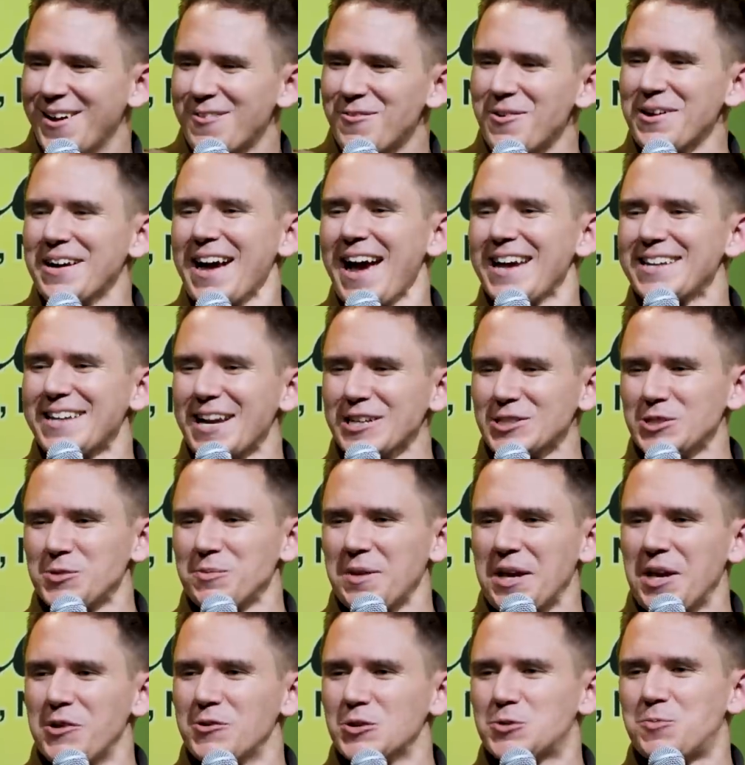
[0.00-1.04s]
One guy next to
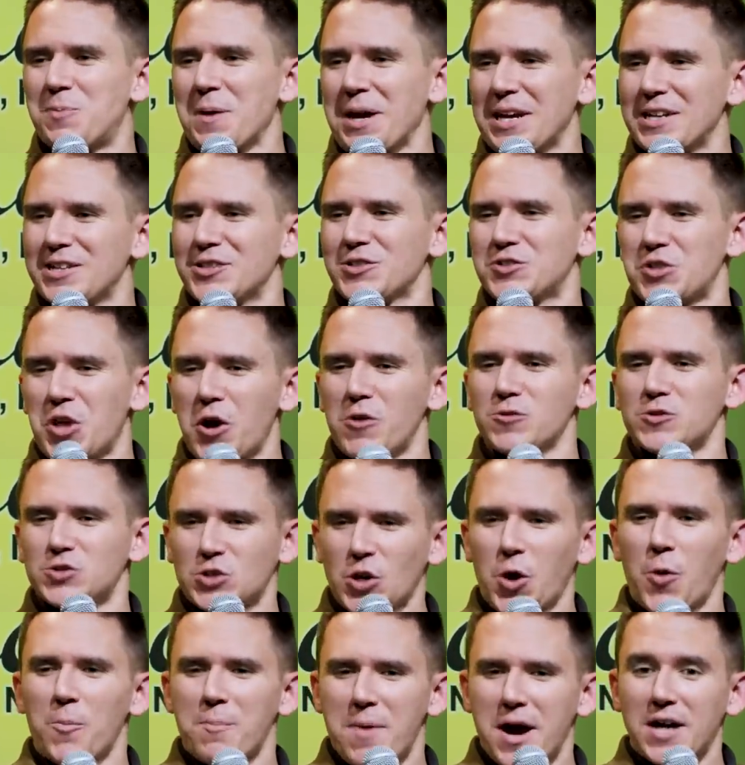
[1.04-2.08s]
me, he was picking his nose
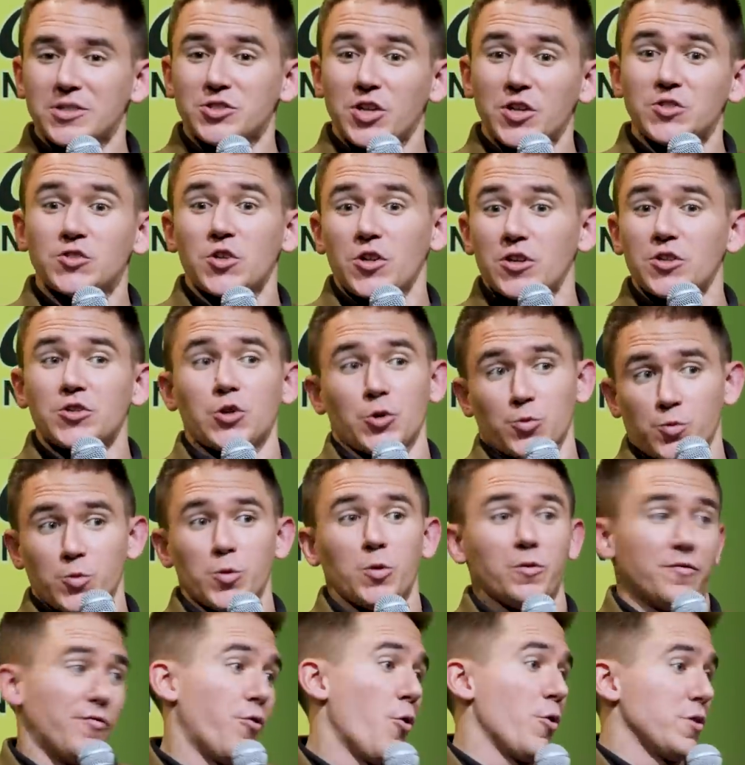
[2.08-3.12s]
so much, I started to
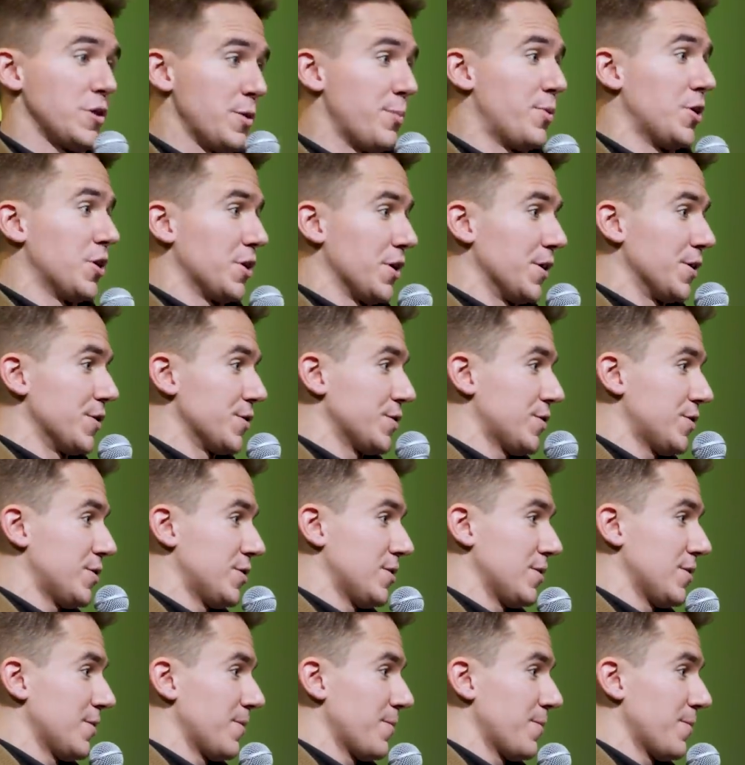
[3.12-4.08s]
root for the boogers.